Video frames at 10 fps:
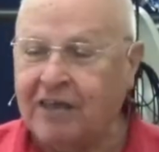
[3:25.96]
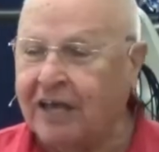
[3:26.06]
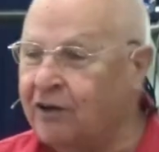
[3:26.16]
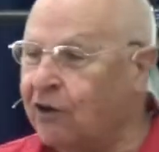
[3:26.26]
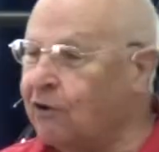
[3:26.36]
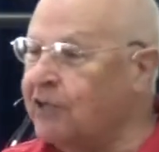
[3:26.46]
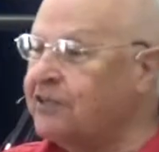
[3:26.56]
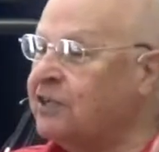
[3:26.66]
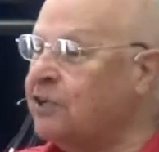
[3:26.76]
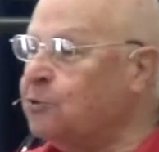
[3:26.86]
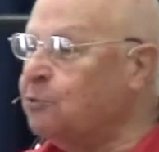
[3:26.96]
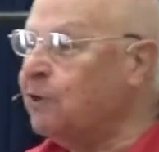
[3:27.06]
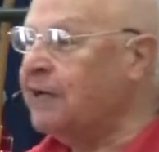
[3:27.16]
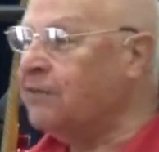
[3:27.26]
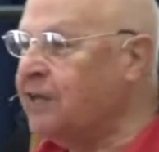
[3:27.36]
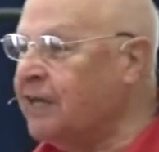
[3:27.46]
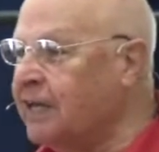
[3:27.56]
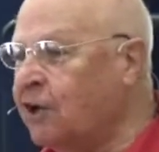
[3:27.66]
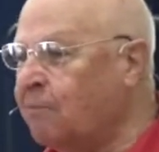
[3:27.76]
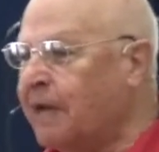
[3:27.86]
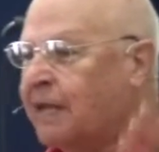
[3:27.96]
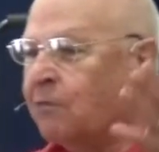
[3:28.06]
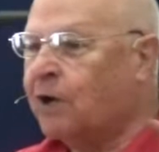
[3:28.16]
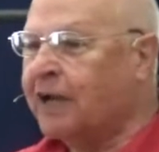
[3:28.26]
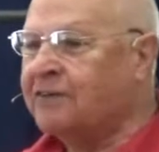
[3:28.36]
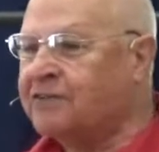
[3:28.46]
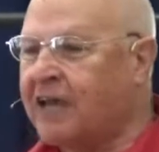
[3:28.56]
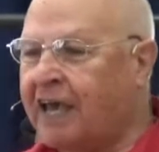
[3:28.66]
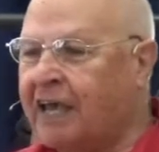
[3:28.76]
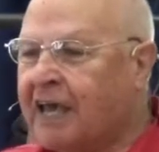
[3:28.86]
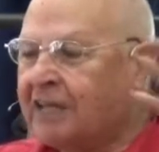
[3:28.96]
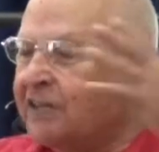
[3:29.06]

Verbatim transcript: They are not listening to anything, no matter what I say.